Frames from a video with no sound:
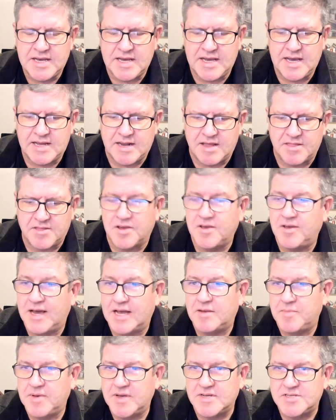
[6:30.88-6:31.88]
And I thought you
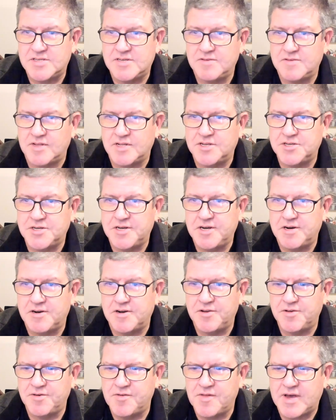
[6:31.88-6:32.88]
had to be a civil engineer
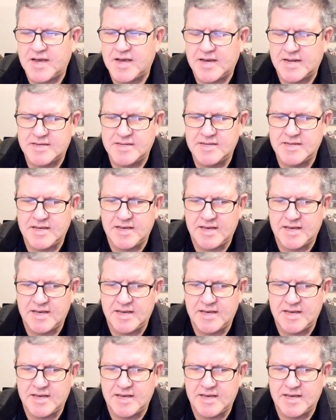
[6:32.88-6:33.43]
to do that.